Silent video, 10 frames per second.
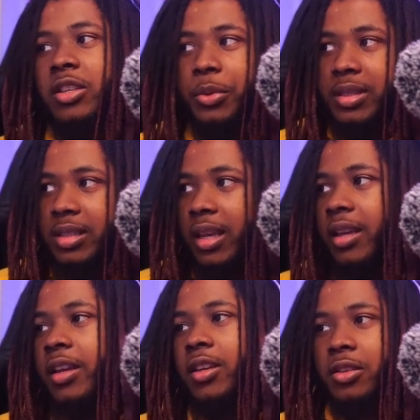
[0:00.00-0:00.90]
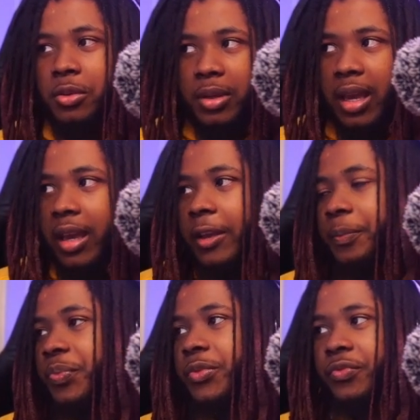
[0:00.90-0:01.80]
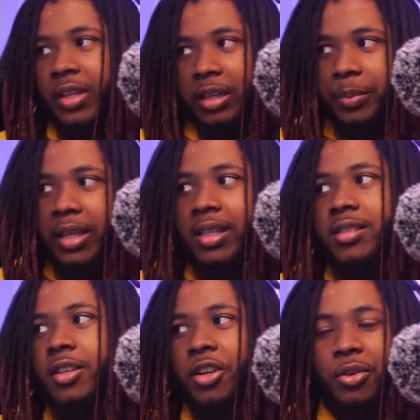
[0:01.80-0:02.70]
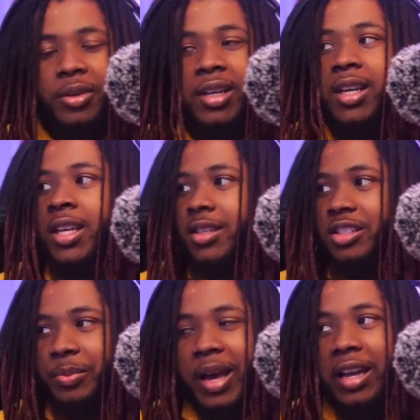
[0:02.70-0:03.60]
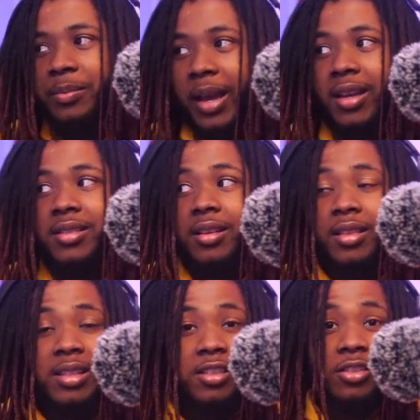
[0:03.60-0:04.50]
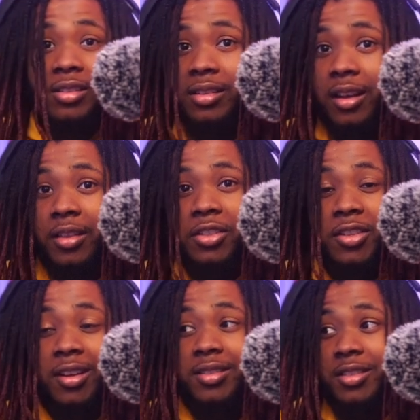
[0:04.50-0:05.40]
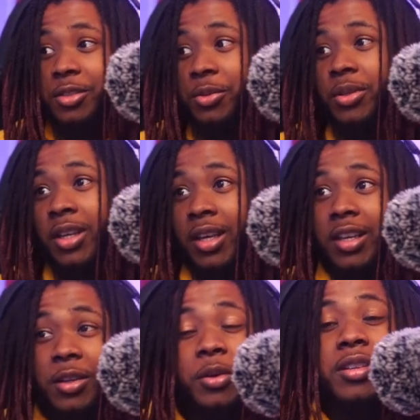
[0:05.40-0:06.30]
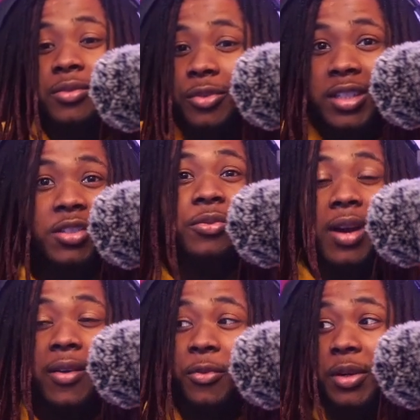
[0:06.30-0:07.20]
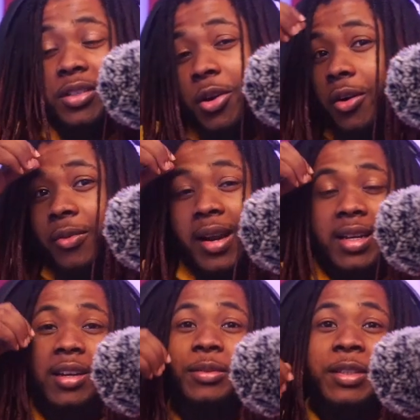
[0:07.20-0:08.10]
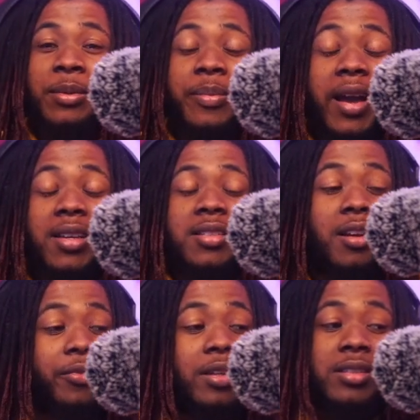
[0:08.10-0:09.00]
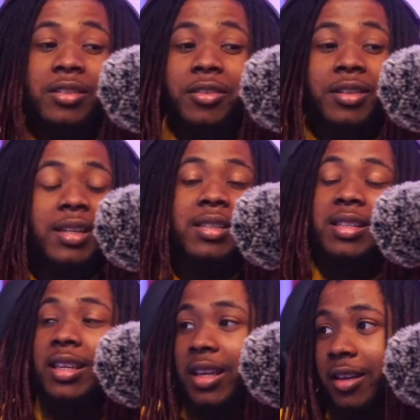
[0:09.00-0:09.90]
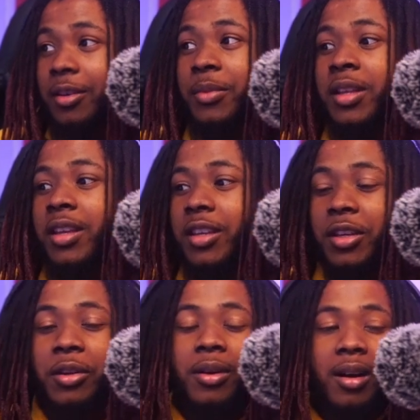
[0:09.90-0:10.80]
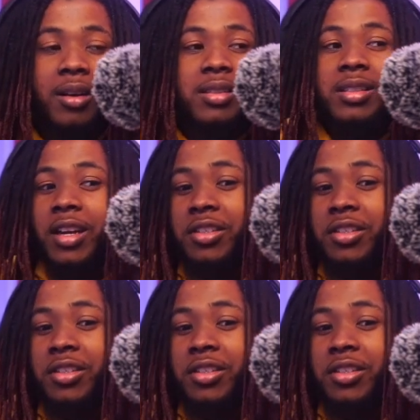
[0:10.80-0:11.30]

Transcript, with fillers: USA, UK, Philippines, Korea, Japan, Pakistan. This is just another chance to, you know, because region rivalry is hot right now. Pakistan versus Korea is heating up. You know, Arslan